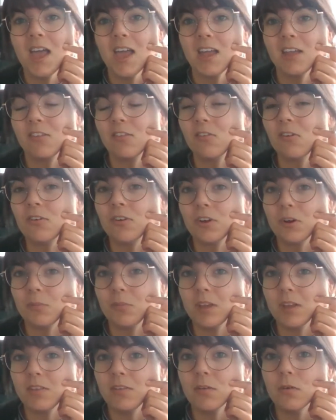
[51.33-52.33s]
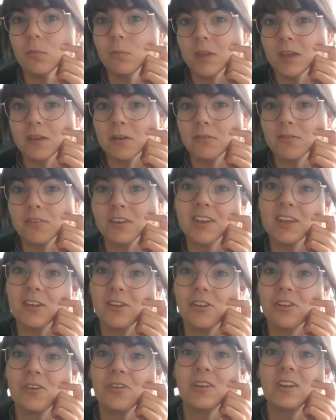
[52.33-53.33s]
it's not going to be too big of an
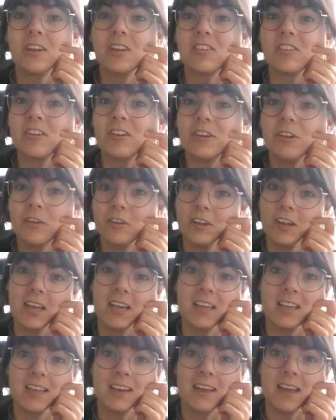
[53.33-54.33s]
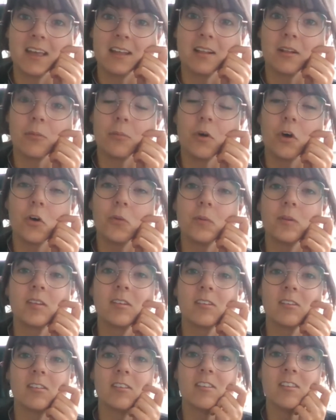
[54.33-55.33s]
issue. It doesn't look like it at the
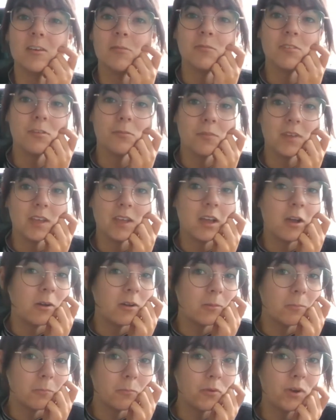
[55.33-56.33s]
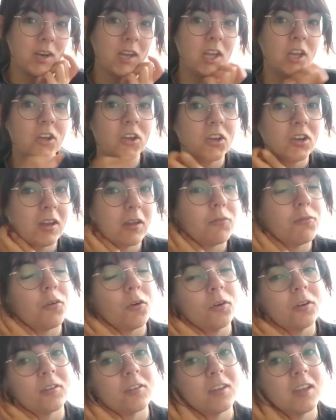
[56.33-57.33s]
moment. It seems to be pretty good at
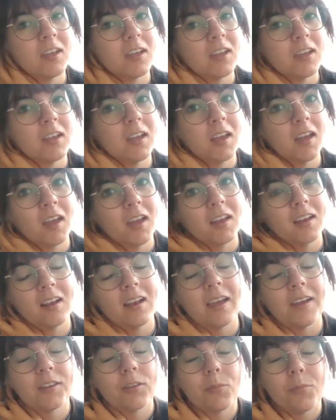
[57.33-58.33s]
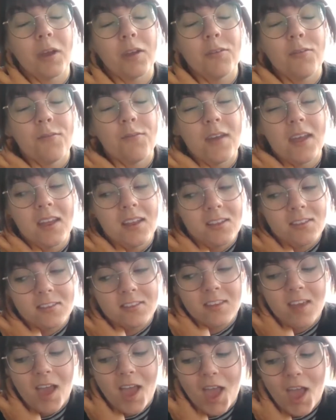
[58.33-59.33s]
focusing the light on my face.